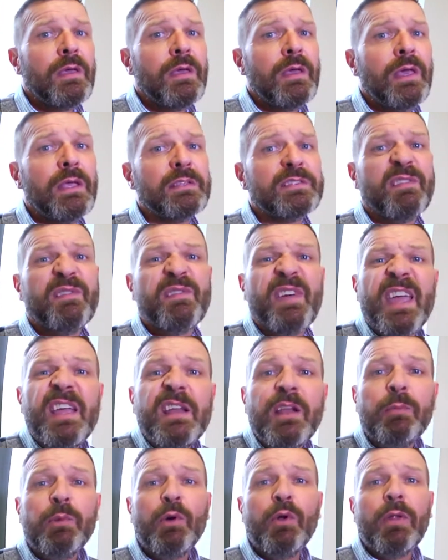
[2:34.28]
It's
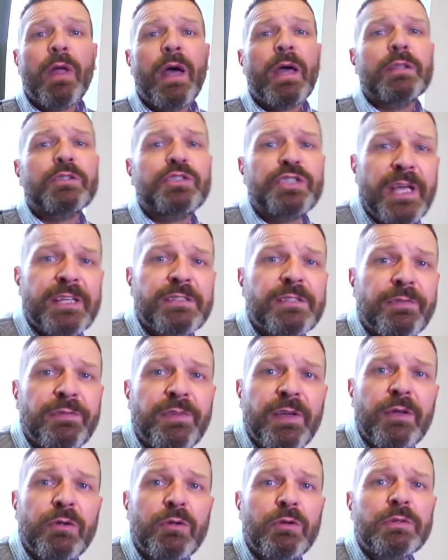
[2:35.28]
available at
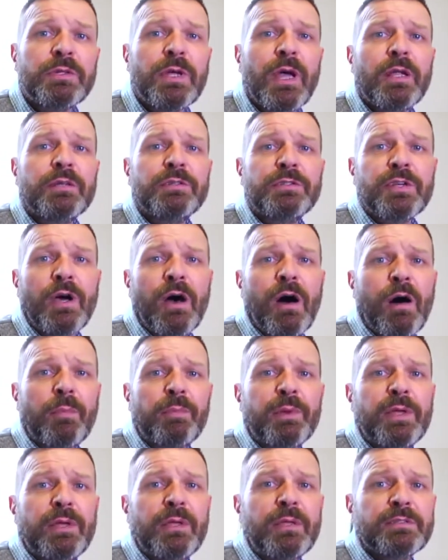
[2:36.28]
Chesterfield and
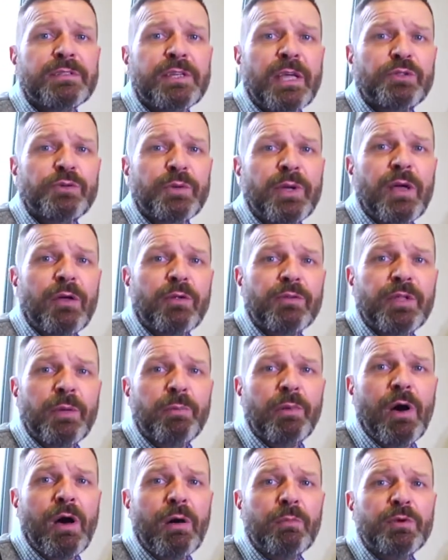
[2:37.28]
Derby Sexual Health
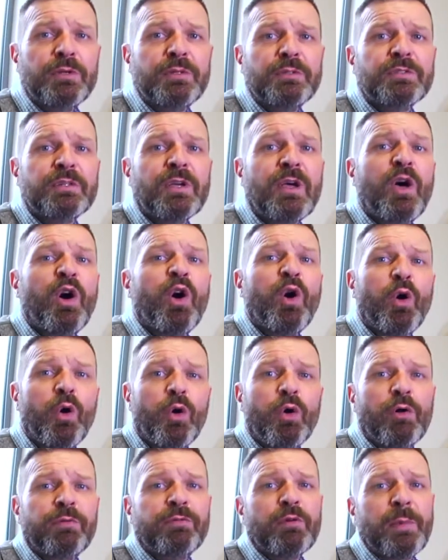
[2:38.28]
Department
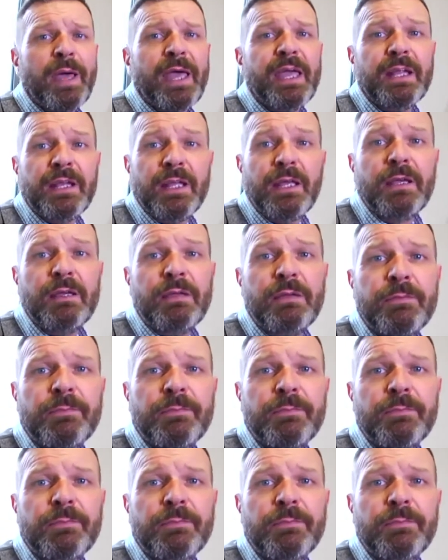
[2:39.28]
or from A&E.